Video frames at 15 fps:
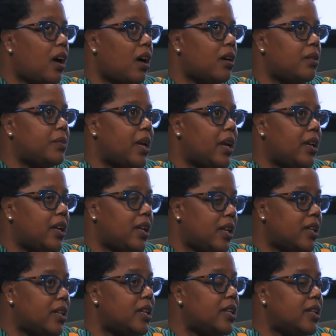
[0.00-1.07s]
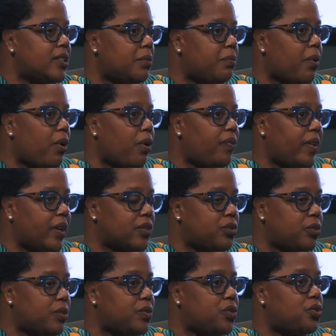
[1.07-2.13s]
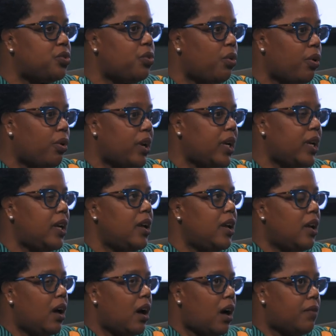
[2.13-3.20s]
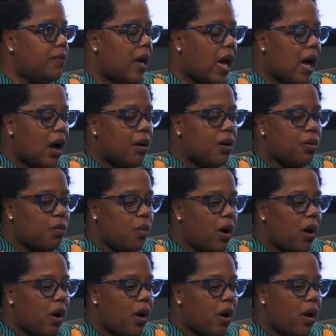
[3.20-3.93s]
it is a perfect sort of story of how